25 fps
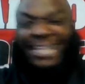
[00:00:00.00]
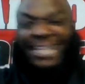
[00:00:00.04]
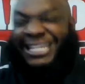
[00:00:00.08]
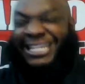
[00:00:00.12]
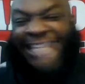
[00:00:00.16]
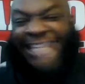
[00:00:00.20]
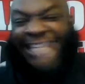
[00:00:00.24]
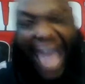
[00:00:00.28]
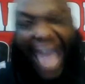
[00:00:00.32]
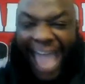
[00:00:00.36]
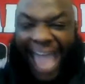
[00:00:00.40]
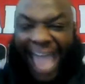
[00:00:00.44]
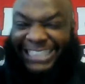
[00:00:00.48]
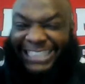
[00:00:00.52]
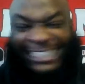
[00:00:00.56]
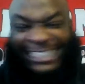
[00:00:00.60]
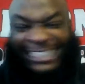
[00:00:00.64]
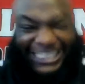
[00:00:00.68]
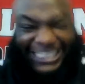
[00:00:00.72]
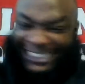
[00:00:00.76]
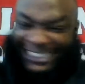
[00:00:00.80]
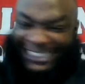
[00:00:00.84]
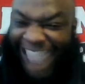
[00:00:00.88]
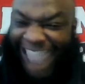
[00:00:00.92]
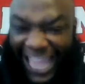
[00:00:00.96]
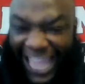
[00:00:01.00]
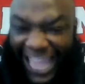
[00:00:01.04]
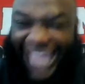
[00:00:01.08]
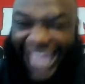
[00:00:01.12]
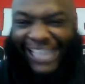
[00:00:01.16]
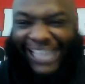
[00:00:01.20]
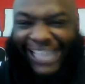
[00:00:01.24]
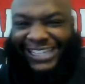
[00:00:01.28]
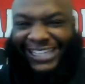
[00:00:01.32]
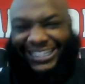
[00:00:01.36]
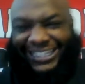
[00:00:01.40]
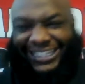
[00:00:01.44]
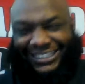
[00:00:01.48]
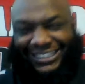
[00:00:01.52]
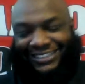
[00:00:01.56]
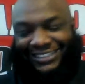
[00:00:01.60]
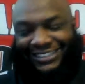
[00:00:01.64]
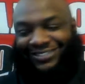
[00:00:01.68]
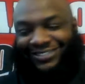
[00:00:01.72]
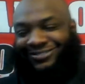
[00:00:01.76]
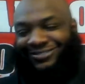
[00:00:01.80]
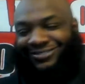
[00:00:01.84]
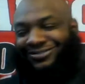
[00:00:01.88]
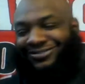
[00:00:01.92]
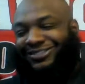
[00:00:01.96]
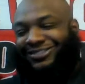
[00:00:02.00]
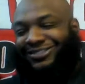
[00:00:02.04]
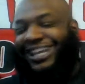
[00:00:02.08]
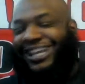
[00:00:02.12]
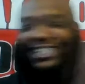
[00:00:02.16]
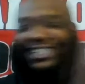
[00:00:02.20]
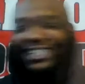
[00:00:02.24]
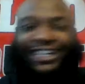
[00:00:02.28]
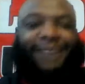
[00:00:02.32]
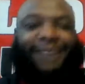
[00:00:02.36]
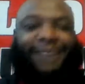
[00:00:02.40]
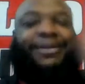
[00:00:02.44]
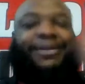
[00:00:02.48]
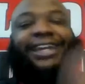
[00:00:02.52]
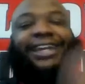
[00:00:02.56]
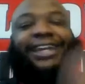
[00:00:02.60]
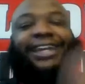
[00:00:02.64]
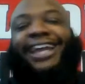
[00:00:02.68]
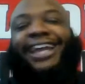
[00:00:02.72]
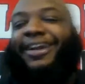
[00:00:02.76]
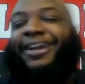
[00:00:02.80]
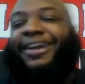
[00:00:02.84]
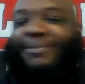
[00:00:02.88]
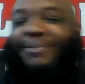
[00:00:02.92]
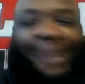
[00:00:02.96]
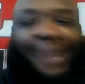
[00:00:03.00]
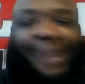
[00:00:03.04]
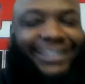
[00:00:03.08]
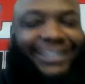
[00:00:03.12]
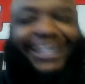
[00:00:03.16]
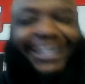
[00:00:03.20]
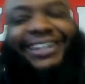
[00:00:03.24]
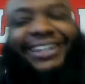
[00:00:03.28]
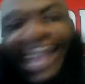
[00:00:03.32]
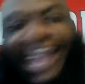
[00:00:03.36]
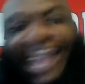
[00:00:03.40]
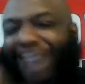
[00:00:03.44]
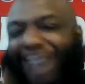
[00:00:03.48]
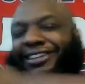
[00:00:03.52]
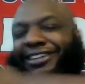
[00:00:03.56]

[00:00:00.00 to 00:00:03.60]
Not today. They should have made that a Monday night